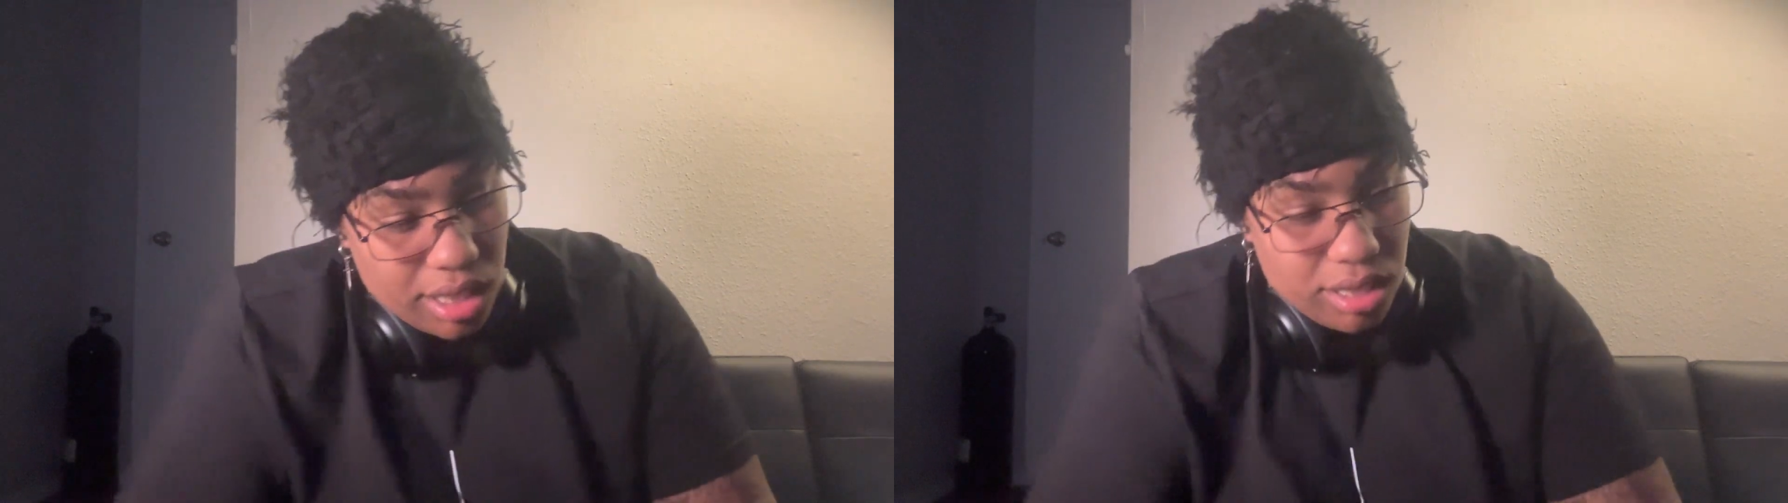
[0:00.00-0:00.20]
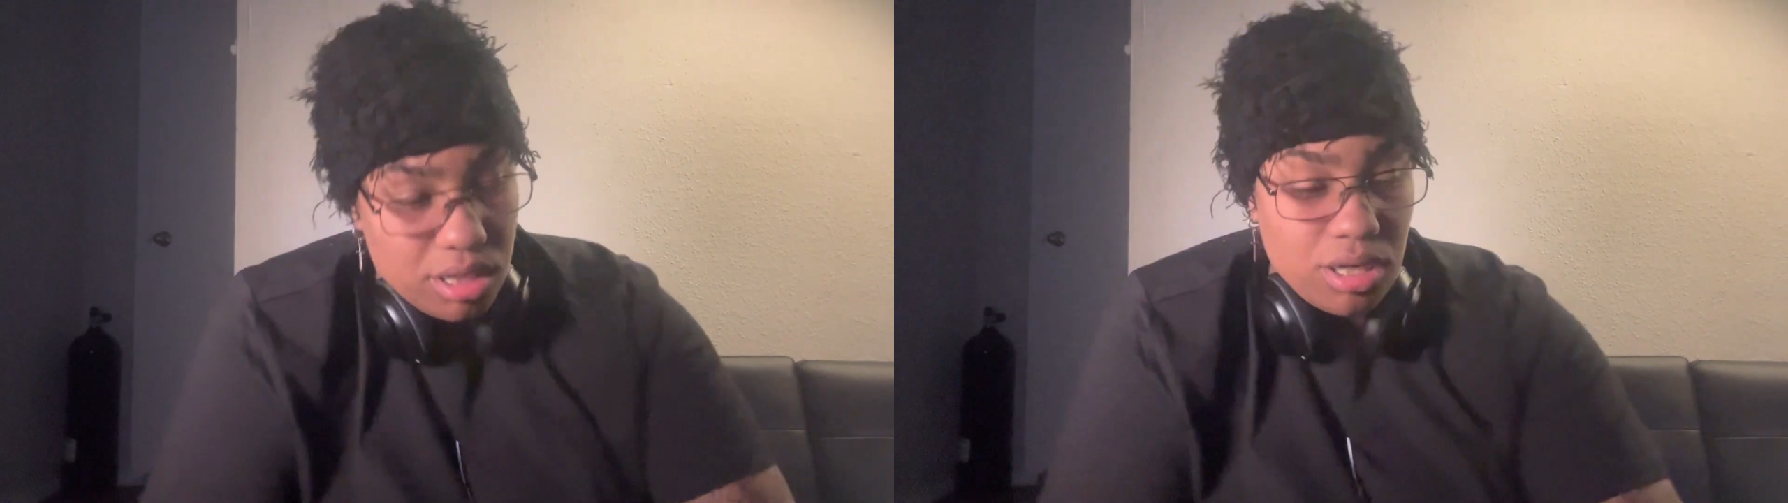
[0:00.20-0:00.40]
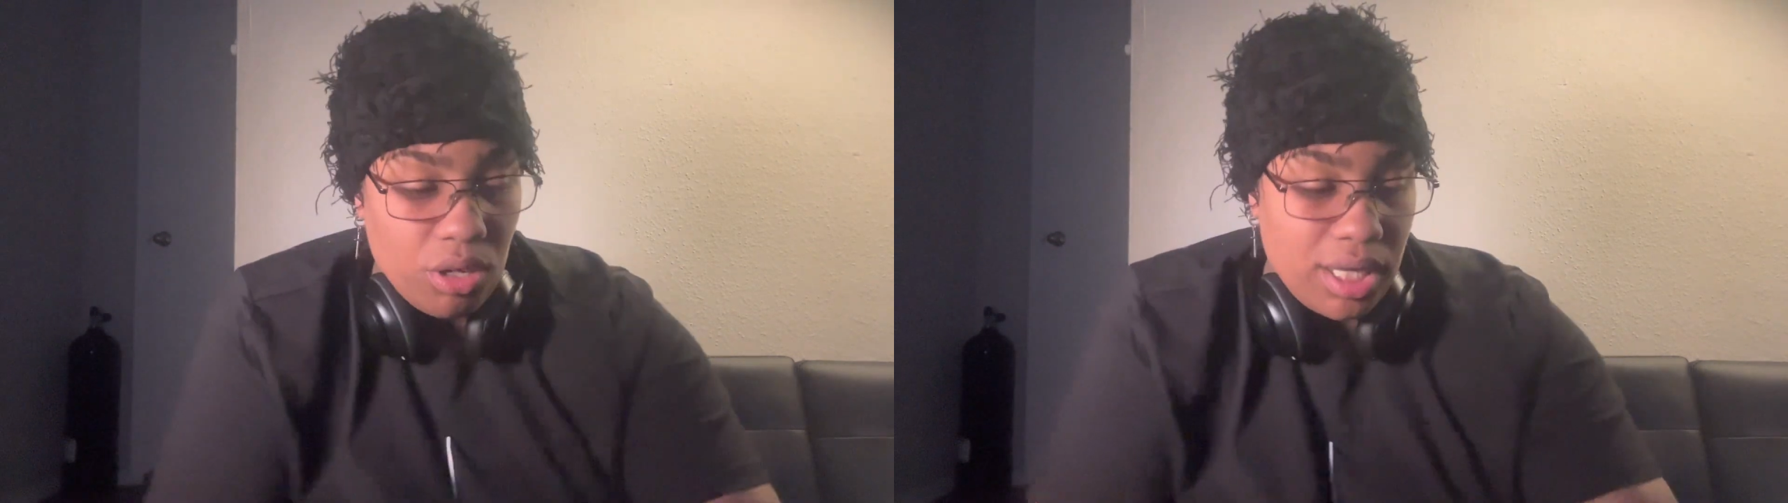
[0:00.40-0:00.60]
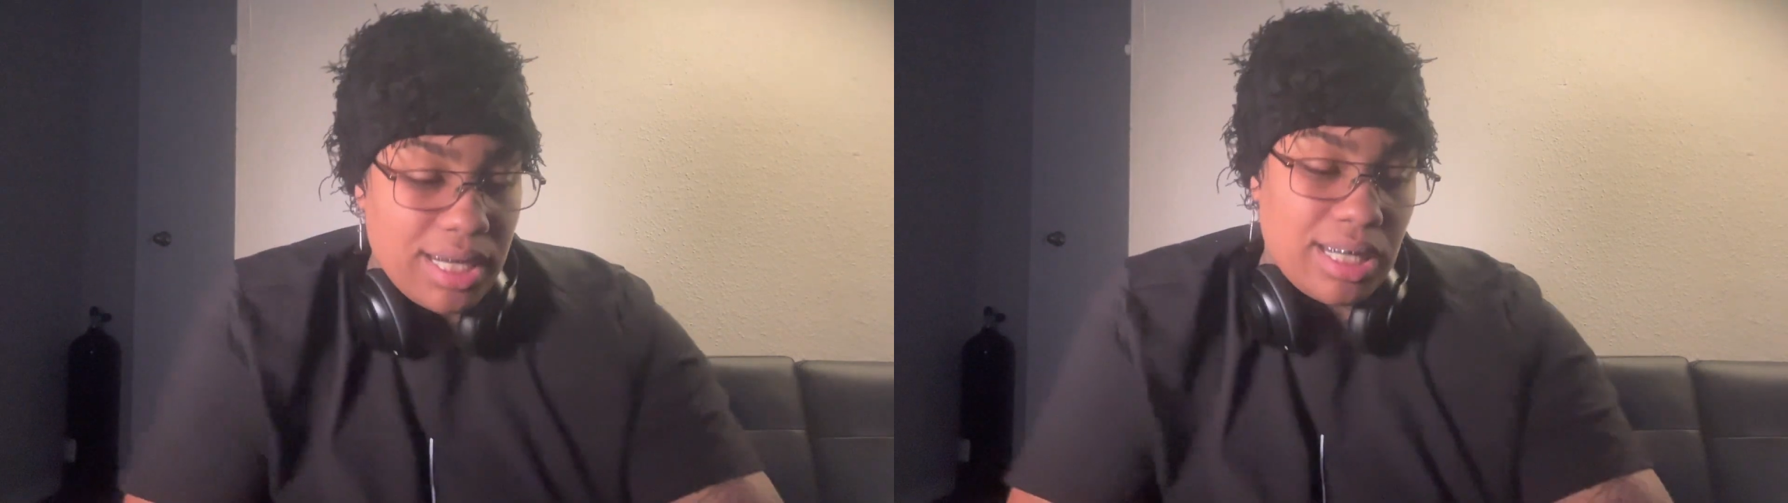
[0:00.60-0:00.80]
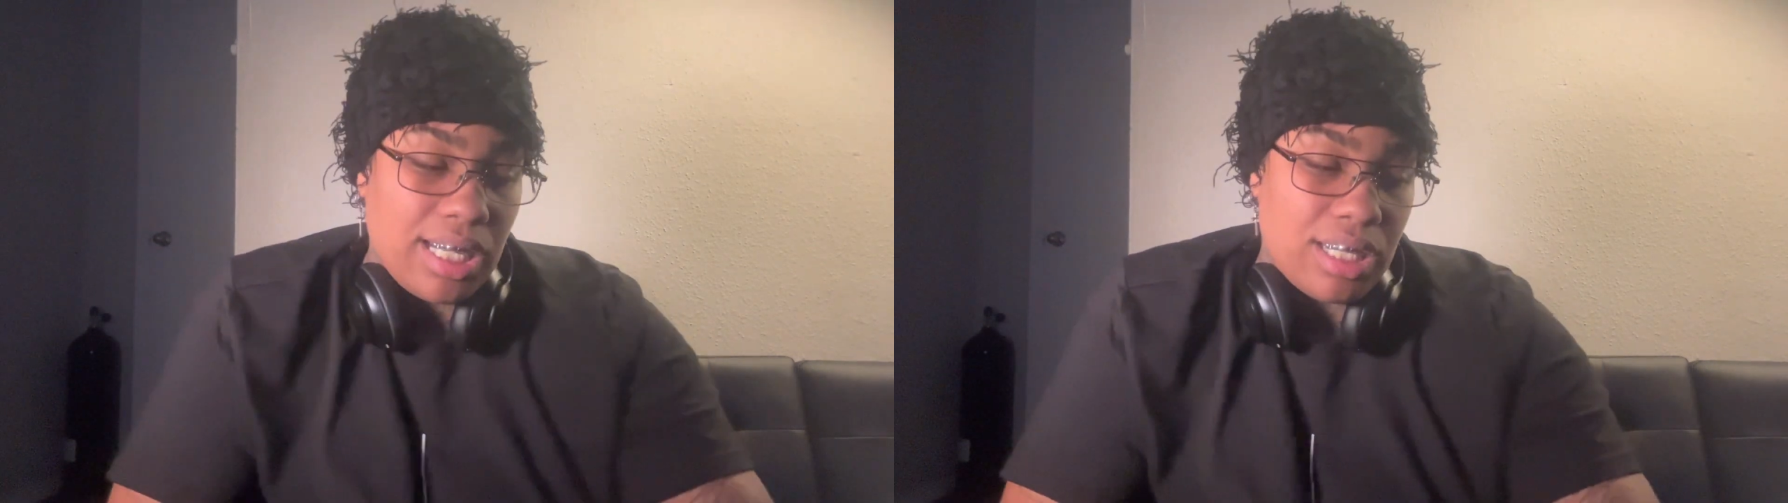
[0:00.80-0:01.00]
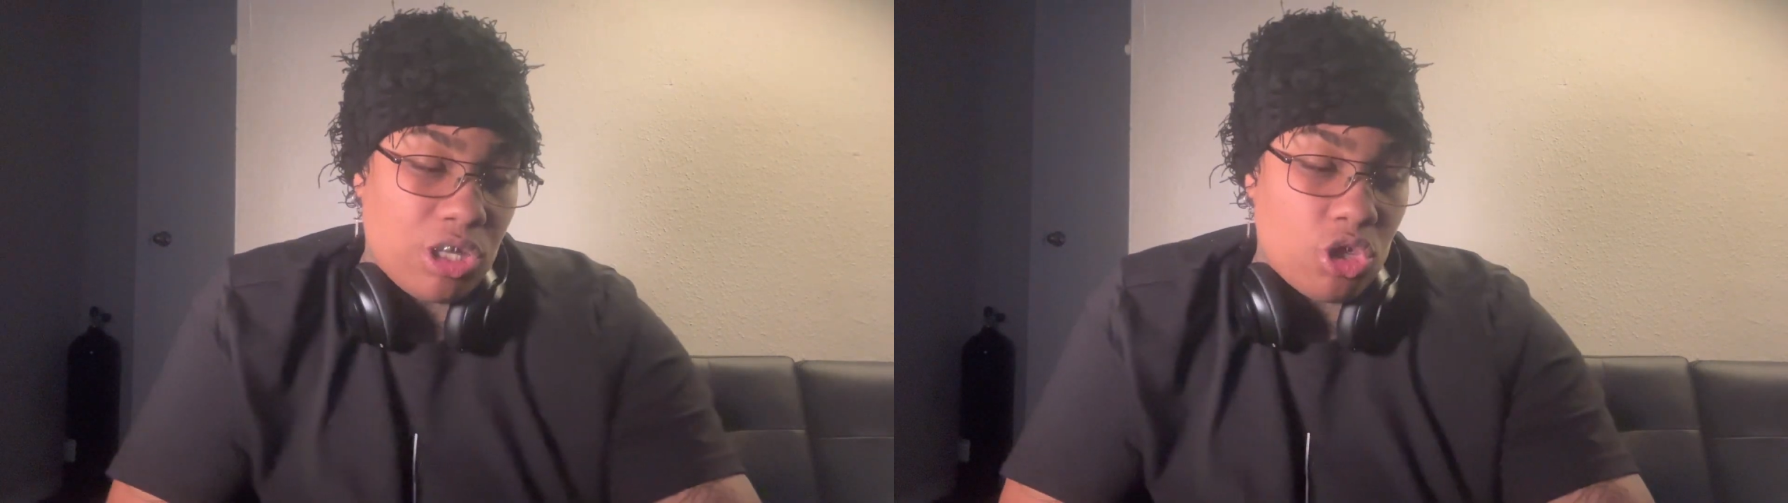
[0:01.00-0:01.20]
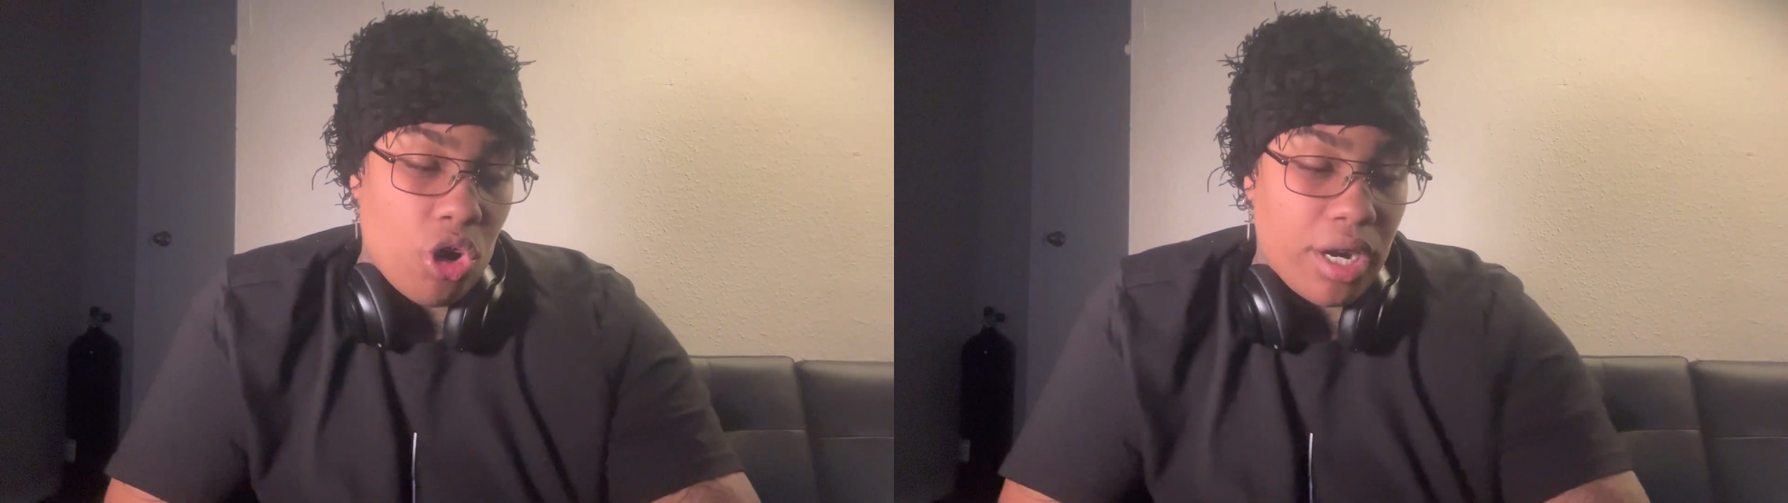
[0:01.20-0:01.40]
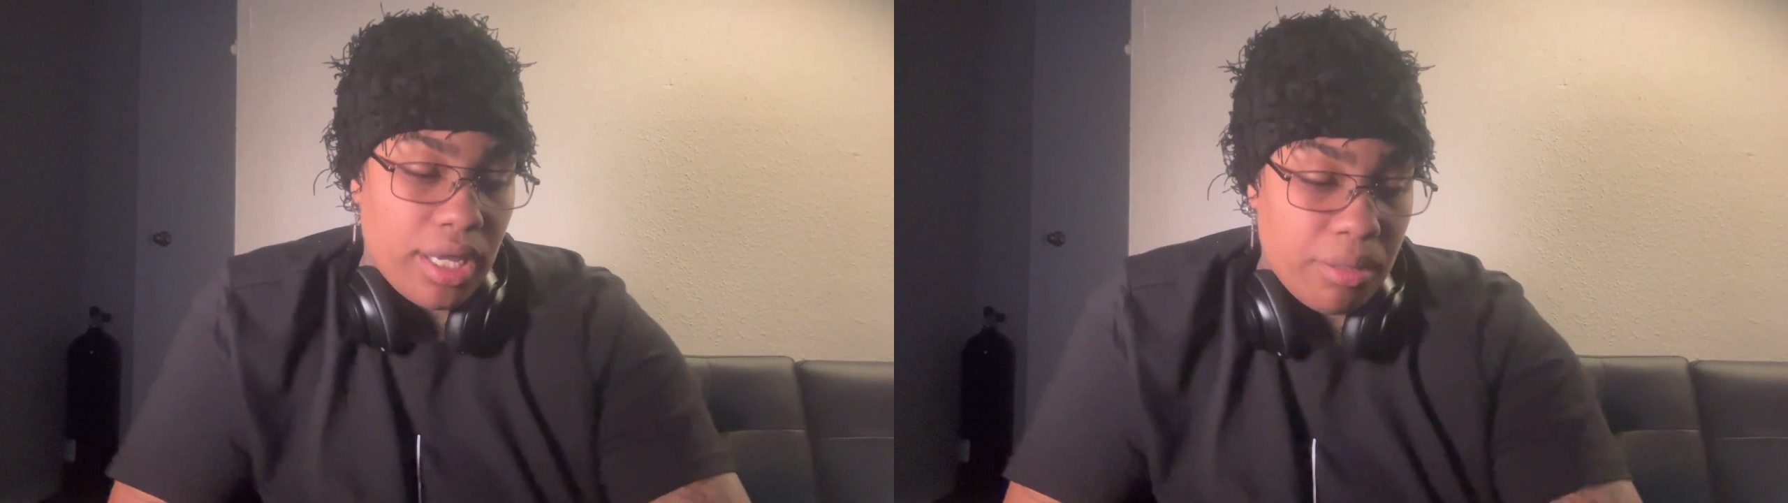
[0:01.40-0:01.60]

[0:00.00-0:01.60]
So let's get started.